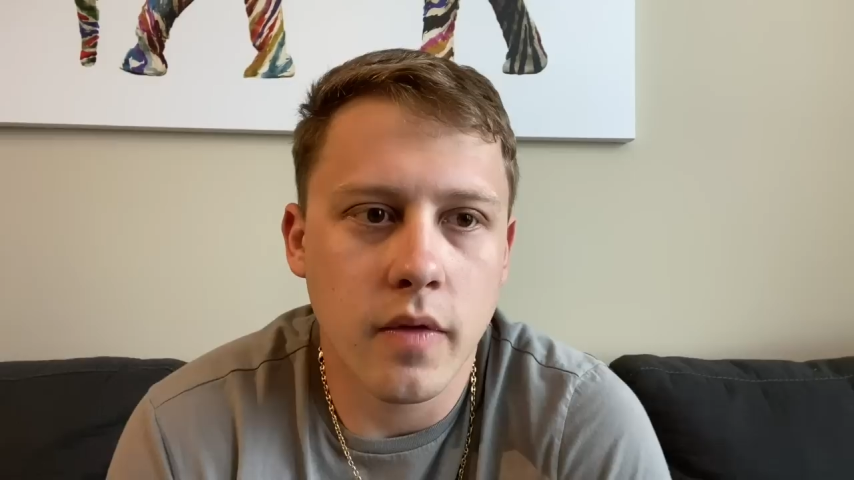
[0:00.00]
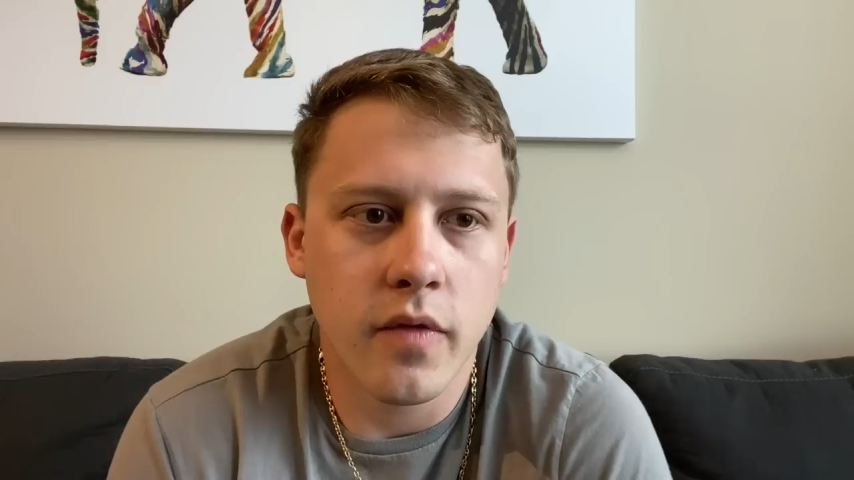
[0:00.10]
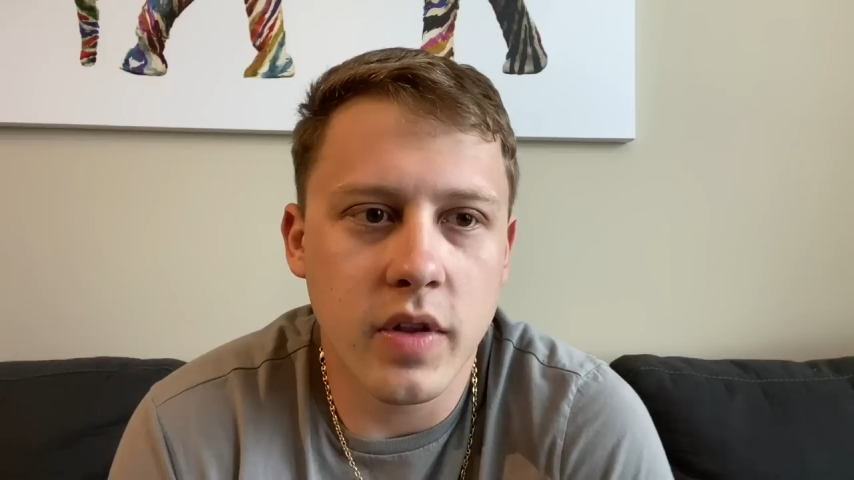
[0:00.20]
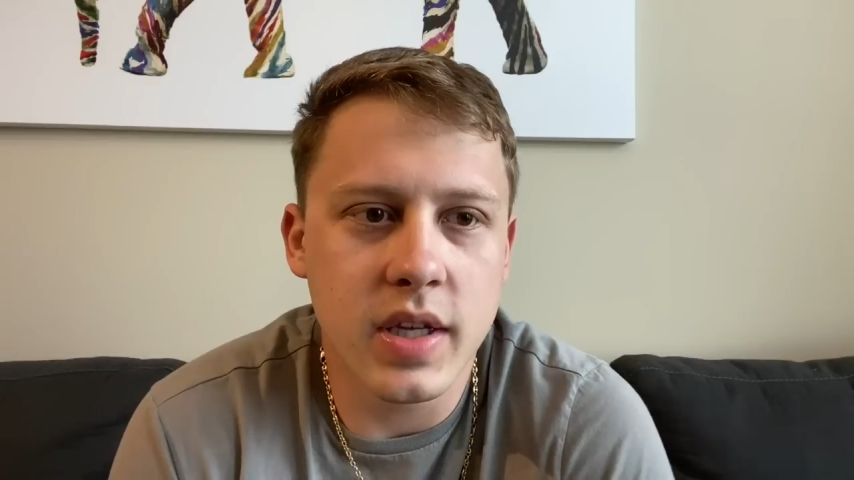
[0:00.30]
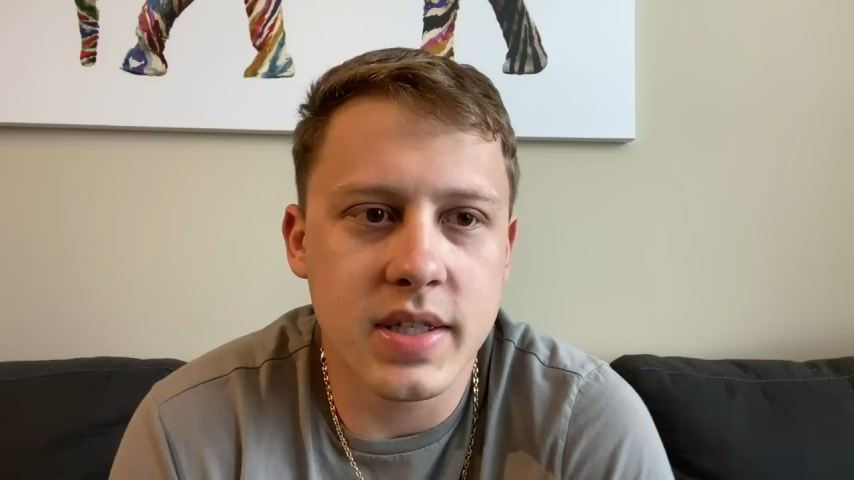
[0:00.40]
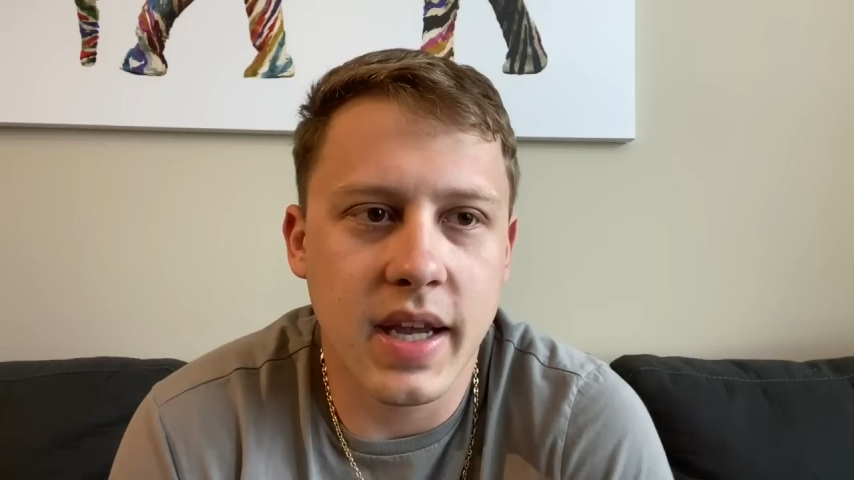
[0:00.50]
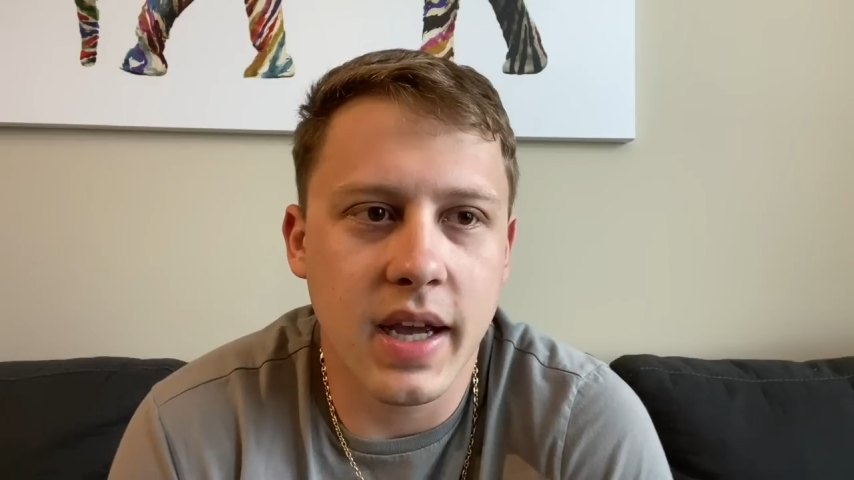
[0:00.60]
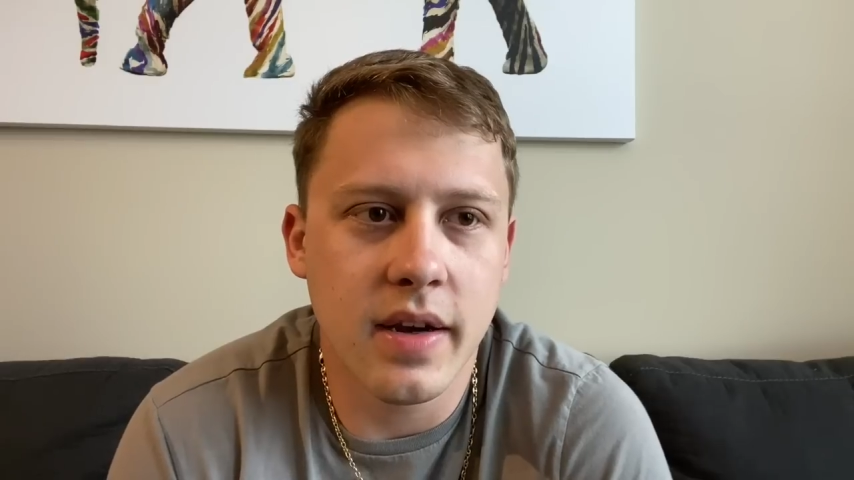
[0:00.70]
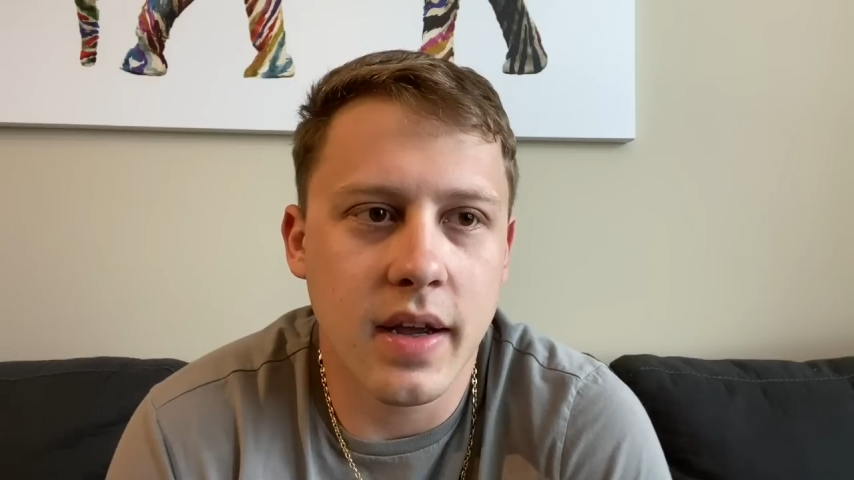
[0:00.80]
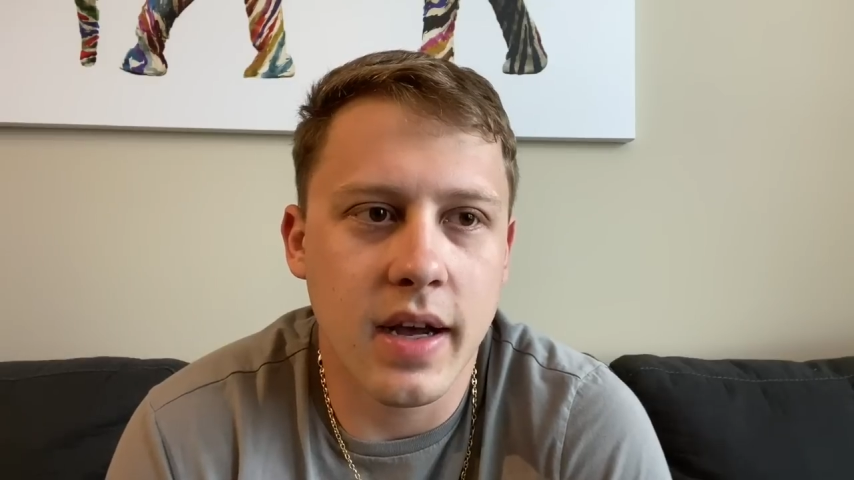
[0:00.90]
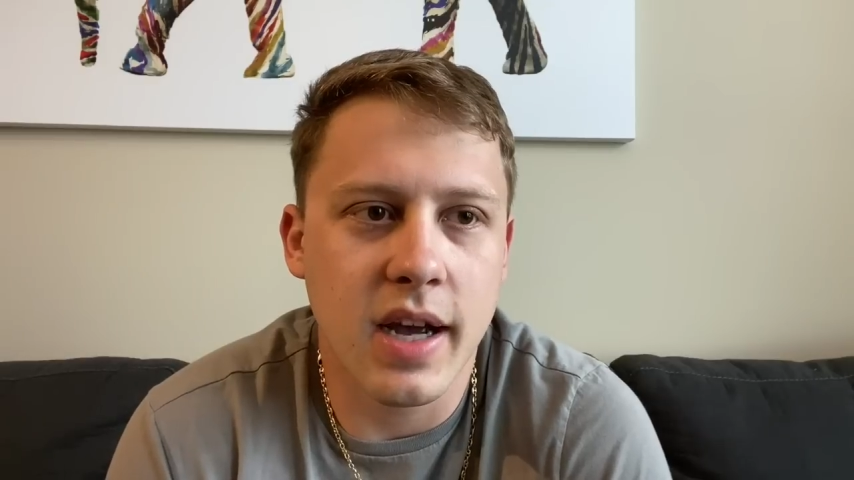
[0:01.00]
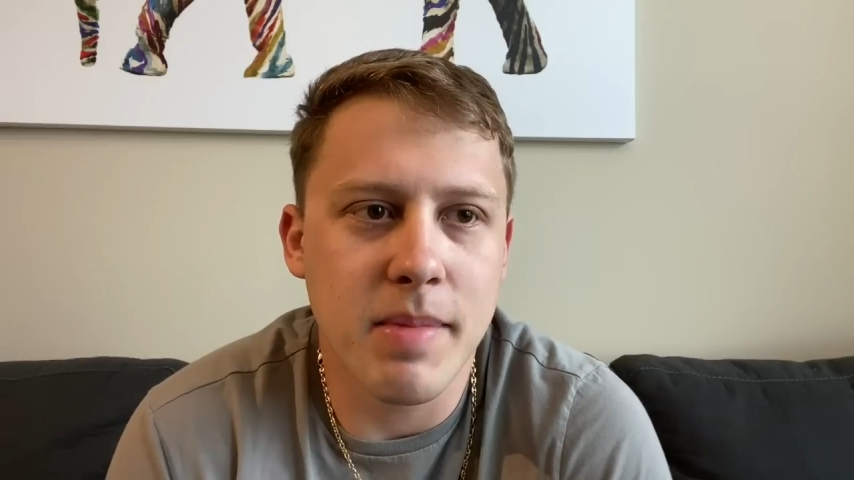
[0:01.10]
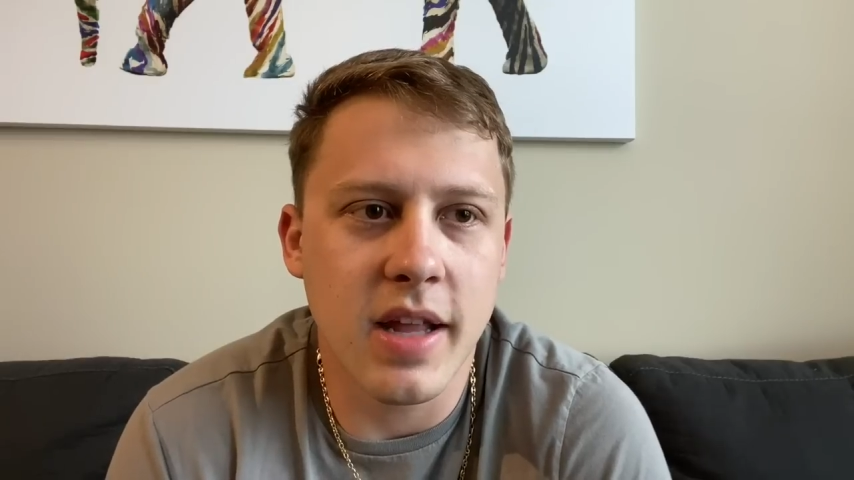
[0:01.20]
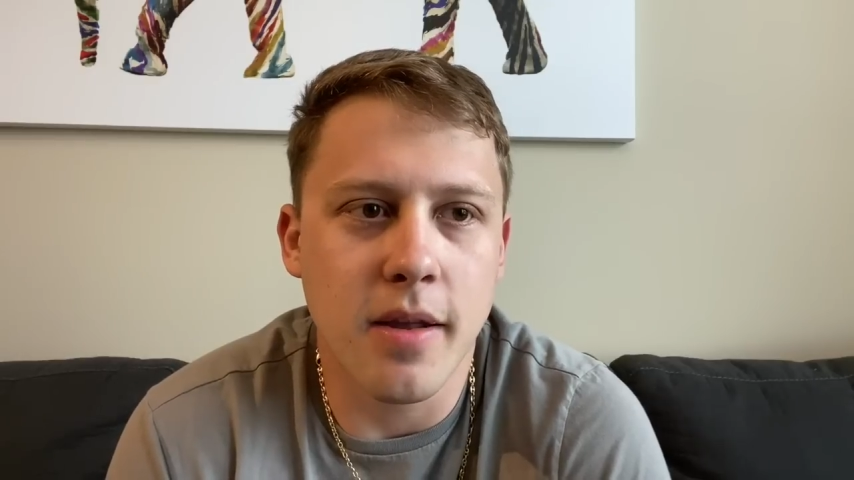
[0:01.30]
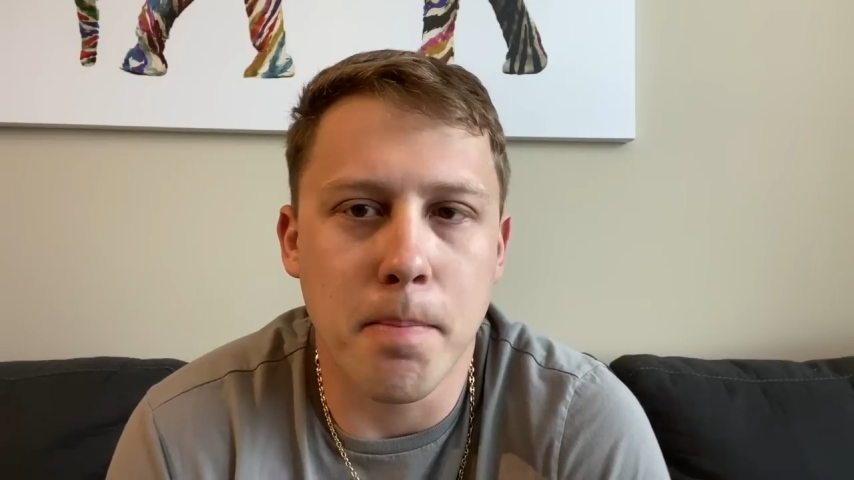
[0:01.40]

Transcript: For this hand, I'm on the